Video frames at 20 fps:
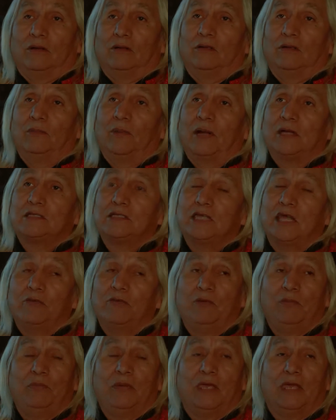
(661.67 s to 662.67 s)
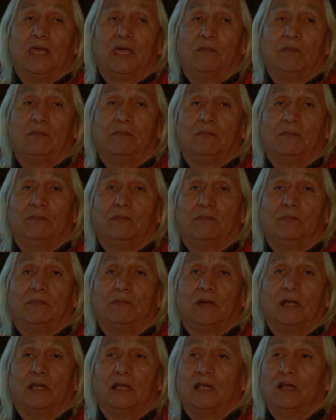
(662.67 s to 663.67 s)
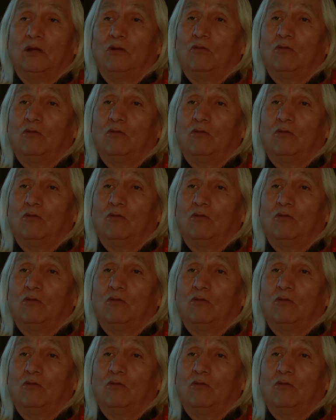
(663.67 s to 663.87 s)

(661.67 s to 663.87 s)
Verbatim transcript: you might say we became a little